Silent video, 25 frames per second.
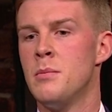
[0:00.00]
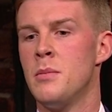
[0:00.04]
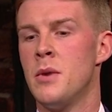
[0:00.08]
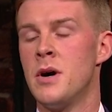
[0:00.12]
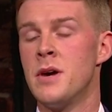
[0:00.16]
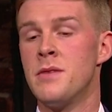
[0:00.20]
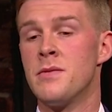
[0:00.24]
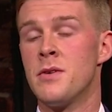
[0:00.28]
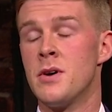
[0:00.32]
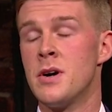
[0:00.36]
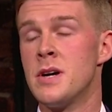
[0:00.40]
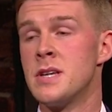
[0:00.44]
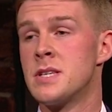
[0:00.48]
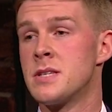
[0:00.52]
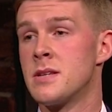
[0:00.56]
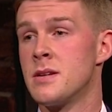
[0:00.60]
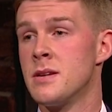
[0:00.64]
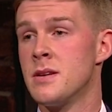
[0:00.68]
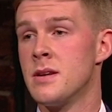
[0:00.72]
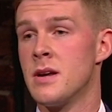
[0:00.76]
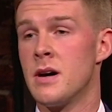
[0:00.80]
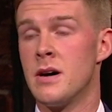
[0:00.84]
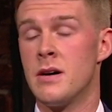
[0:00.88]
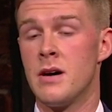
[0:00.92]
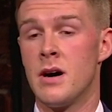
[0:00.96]
My advice,
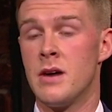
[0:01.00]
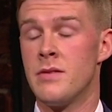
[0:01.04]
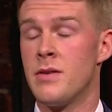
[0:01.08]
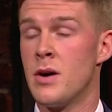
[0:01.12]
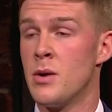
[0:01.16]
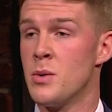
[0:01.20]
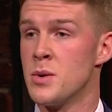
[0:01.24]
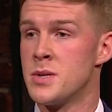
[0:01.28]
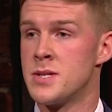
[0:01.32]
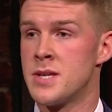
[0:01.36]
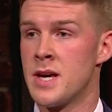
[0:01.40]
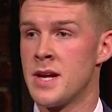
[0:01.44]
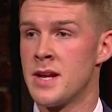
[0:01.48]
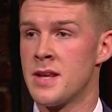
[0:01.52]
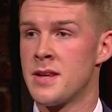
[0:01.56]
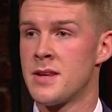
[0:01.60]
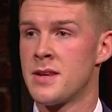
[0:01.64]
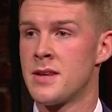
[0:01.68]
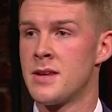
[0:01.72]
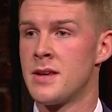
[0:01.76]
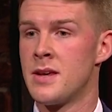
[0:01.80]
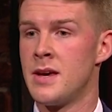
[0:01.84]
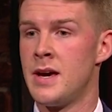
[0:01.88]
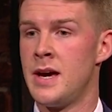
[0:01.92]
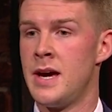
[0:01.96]
and I've always said it,
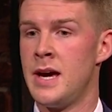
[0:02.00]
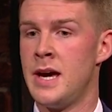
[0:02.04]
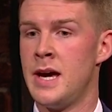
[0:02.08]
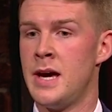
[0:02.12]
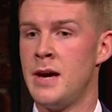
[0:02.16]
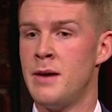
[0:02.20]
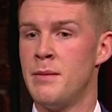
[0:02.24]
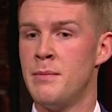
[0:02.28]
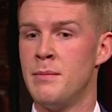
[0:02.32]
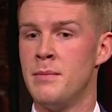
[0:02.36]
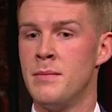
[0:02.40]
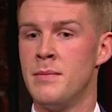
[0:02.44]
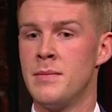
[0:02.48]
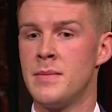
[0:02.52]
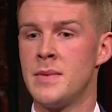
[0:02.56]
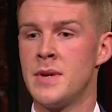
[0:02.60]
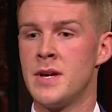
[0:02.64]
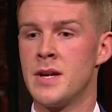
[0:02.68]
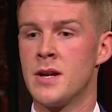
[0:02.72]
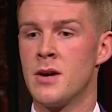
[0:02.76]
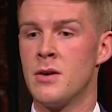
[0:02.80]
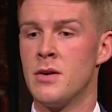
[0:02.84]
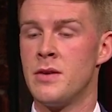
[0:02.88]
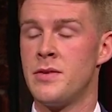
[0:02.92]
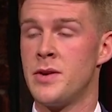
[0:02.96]
um,
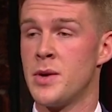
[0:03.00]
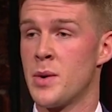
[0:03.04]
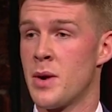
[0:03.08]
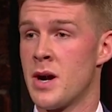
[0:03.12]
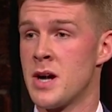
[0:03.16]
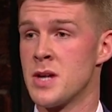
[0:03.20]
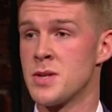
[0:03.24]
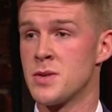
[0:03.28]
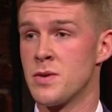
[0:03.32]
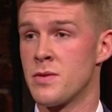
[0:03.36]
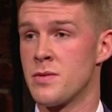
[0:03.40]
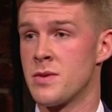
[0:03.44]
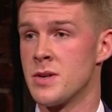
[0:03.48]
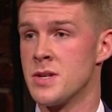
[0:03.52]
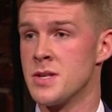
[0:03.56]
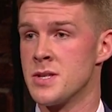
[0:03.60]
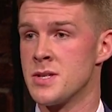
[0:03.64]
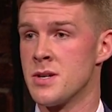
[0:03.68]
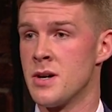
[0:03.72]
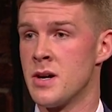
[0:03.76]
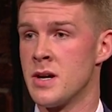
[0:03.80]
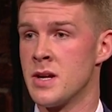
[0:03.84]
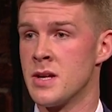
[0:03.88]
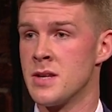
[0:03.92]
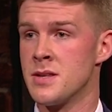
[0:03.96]
you know, if you are suffering in
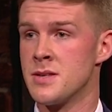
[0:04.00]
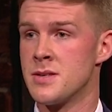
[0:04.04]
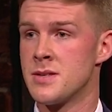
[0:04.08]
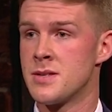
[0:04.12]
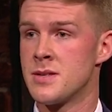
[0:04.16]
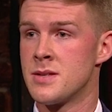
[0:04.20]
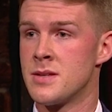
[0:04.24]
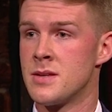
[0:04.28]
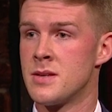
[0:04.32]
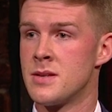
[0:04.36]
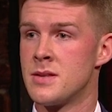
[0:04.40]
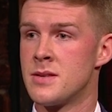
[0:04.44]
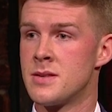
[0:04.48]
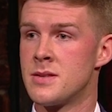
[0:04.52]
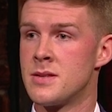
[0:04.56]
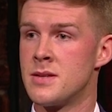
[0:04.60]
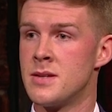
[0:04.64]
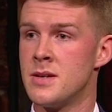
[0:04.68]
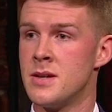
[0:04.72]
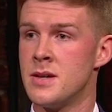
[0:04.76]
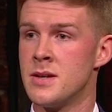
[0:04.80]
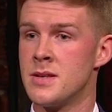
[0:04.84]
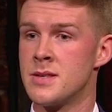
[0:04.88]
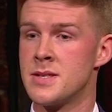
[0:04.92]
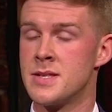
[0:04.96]
silence, mm.
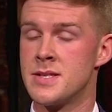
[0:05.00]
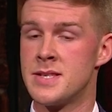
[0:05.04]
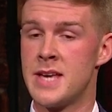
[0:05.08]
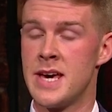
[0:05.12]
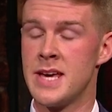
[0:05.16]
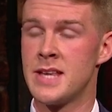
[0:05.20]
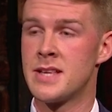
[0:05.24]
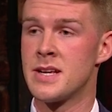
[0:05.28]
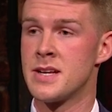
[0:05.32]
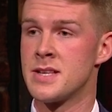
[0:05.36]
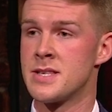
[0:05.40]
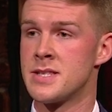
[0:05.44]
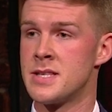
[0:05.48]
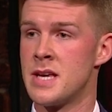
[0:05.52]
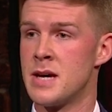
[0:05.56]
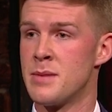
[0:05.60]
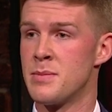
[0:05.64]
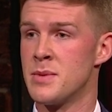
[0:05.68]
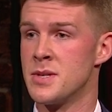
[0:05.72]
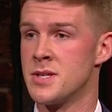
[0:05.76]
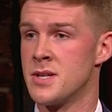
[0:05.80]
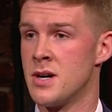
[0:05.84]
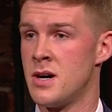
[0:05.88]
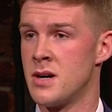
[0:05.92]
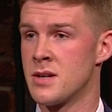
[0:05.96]
to, to take that
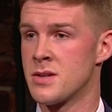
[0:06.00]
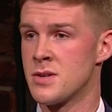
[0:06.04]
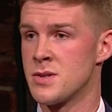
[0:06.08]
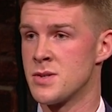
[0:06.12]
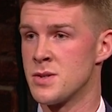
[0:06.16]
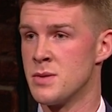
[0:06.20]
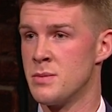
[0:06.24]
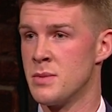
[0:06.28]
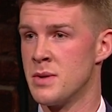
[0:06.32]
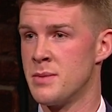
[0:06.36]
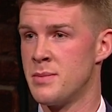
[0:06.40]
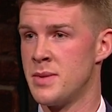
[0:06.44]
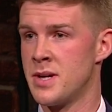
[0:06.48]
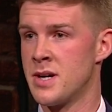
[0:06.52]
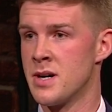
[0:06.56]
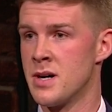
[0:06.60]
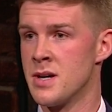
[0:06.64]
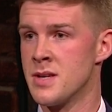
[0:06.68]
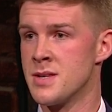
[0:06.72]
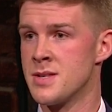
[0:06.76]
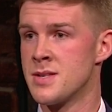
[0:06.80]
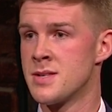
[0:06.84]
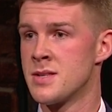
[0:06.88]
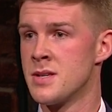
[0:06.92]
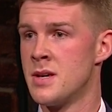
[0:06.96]
step and talk to someone
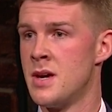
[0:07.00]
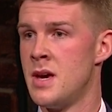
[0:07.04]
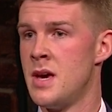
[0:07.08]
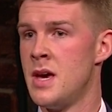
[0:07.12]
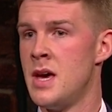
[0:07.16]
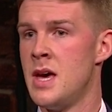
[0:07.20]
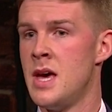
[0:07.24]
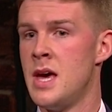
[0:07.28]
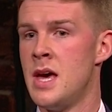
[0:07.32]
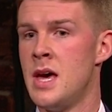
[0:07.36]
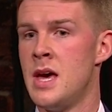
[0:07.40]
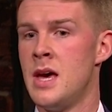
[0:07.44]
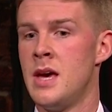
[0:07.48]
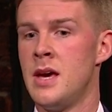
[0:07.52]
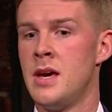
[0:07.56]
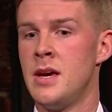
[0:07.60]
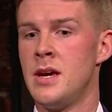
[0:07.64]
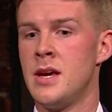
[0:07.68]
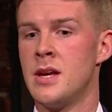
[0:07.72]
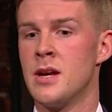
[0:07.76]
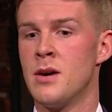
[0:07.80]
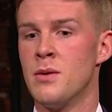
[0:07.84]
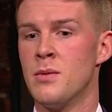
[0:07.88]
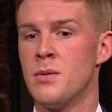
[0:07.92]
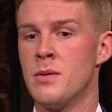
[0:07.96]
because, yeah.
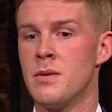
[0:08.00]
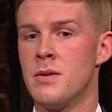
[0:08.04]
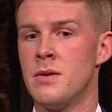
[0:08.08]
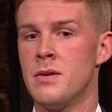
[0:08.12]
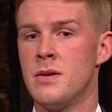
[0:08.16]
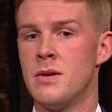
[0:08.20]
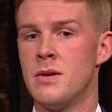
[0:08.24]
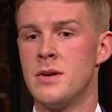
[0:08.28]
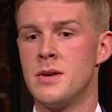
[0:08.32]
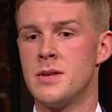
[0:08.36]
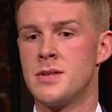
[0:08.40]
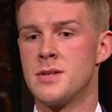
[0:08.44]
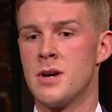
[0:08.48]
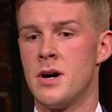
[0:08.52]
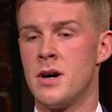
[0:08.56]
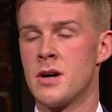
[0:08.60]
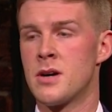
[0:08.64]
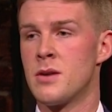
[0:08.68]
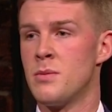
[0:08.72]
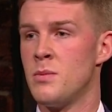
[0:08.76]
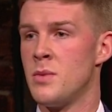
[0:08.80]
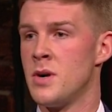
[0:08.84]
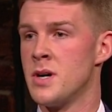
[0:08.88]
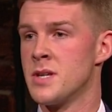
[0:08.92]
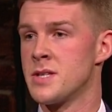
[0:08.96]
you know,
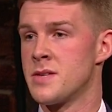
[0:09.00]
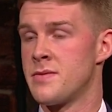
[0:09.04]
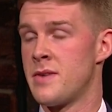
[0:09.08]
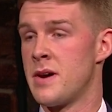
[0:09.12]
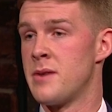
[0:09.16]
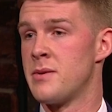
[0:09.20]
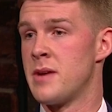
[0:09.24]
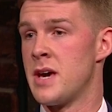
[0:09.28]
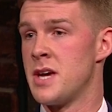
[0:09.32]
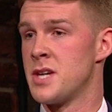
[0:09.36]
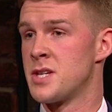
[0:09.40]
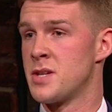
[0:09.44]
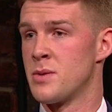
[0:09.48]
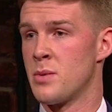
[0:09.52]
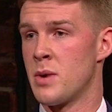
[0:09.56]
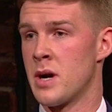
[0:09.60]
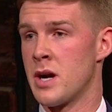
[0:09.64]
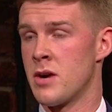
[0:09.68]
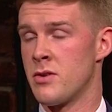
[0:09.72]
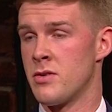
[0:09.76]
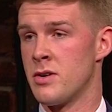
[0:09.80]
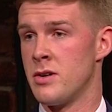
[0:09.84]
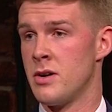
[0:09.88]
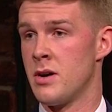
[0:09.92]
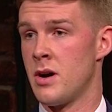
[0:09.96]
talking was the foundation of
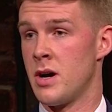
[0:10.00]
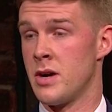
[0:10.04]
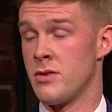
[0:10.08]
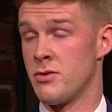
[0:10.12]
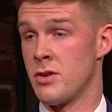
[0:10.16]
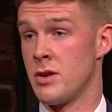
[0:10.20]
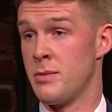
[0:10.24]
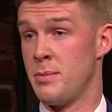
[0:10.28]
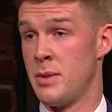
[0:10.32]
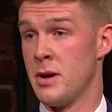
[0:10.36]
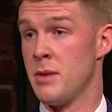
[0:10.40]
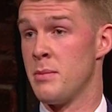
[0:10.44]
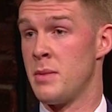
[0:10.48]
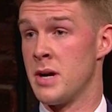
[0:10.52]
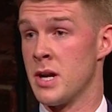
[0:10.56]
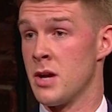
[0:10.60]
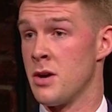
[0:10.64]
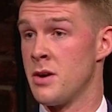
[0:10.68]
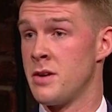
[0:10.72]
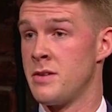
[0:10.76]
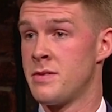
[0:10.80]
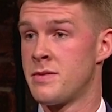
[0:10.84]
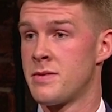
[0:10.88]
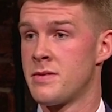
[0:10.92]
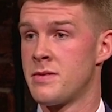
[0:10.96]
where I rebuilt my
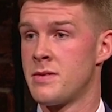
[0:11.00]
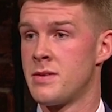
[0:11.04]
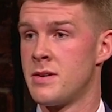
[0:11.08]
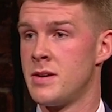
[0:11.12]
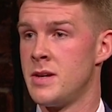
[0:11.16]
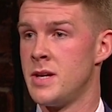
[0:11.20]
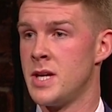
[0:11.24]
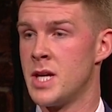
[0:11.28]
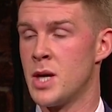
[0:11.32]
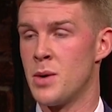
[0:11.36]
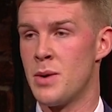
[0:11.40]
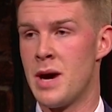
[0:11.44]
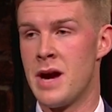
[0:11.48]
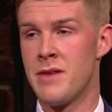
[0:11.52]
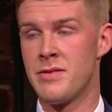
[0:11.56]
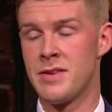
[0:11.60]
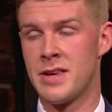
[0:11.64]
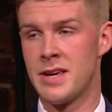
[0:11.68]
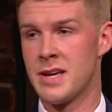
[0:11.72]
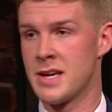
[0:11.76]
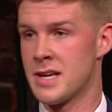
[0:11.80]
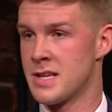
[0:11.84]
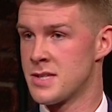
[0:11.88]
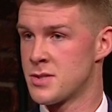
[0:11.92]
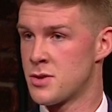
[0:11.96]
life. You know,
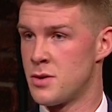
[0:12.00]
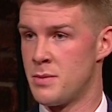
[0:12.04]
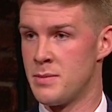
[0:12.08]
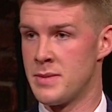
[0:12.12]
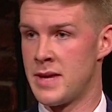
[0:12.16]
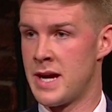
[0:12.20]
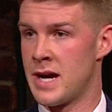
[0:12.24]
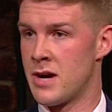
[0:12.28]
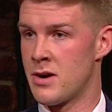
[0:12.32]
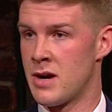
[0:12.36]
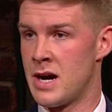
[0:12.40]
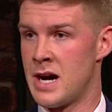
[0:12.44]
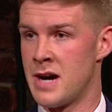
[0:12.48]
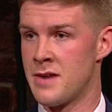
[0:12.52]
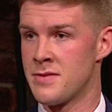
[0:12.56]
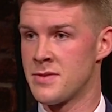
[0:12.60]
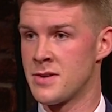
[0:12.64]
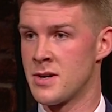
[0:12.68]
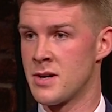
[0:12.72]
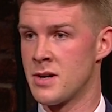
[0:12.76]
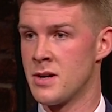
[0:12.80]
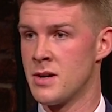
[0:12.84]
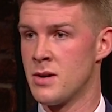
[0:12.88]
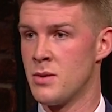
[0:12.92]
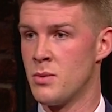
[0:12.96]
everything that has come
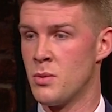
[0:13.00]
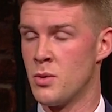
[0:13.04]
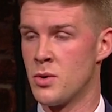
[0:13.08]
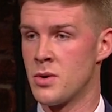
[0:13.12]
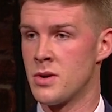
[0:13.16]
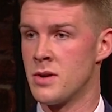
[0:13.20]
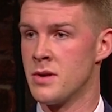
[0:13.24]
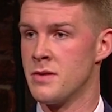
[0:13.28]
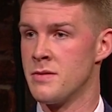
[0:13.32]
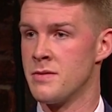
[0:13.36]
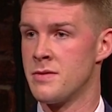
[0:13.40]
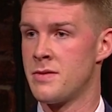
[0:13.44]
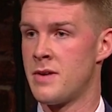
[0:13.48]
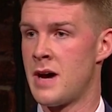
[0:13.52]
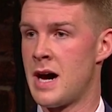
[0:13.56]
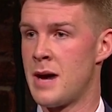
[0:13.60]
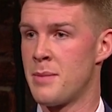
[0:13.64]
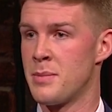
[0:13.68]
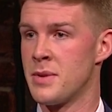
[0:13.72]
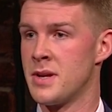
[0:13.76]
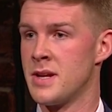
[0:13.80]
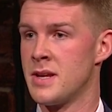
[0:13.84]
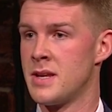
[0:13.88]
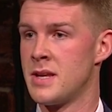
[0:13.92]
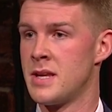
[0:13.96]
thereafter wouldn't have
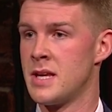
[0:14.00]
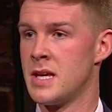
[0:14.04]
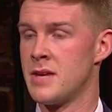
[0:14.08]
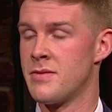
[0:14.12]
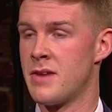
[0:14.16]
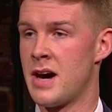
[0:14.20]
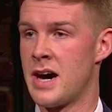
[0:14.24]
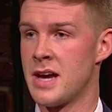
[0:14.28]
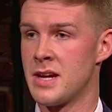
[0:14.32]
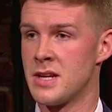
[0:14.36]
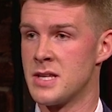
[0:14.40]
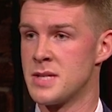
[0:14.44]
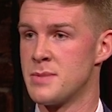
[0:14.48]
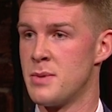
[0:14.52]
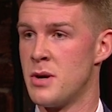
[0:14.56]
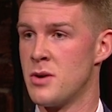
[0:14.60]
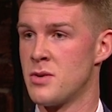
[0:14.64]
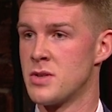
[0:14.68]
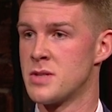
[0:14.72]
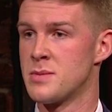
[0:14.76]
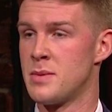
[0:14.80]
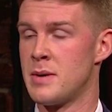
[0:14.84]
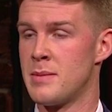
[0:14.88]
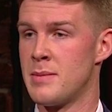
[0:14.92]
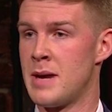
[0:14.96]
happened if I hadn't
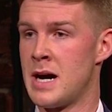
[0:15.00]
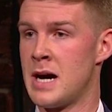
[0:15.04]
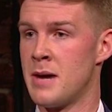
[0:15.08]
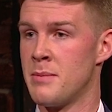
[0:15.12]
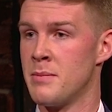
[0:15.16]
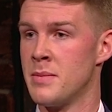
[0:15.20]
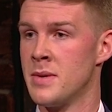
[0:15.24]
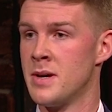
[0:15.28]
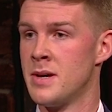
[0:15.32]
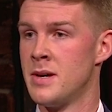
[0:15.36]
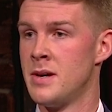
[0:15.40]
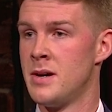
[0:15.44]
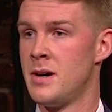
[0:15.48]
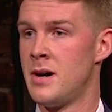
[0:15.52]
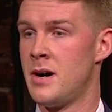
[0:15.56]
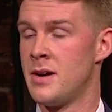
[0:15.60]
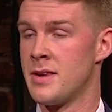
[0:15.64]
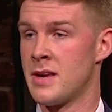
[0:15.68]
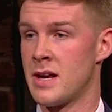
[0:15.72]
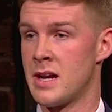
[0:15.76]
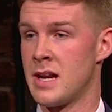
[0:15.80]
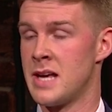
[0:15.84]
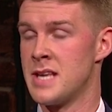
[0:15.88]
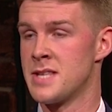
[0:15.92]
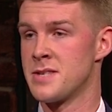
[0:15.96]
spoken to my mum
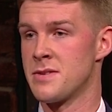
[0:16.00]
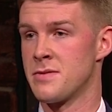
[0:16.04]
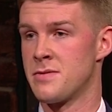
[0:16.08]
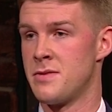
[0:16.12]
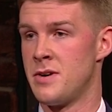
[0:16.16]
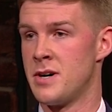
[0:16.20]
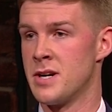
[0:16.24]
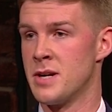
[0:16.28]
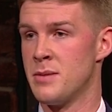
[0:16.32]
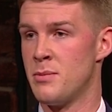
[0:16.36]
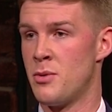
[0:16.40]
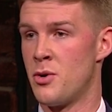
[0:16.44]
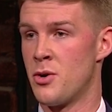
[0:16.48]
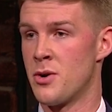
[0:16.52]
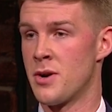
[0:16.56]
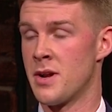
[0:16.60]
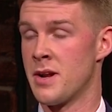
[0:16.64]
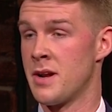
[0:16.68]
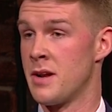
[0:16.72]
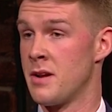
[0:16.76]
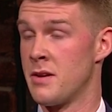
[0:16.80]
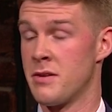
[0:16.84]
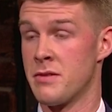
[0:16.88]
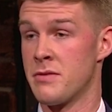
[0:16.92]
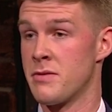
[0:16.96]
on that Leinster final
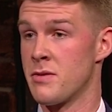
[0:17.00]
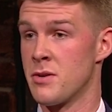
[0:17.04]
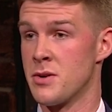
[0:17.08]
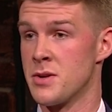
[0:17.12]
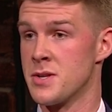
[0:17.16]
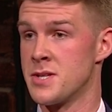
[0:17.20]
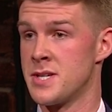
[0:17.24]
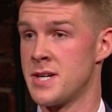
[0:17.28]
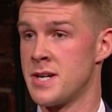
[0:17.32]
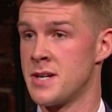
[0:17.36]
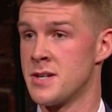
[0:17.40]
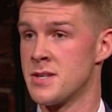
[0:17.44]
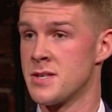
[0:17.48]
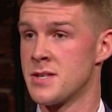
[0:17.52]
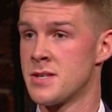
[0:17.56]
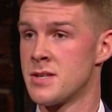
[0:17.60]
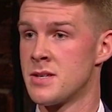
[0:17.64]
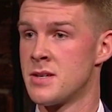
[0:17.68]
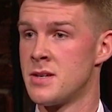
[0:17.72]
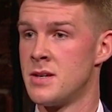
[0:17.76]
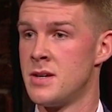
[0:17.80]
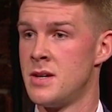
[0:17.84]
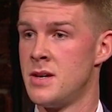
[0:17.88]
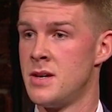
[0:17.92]
morning in a flood yeah. of tears.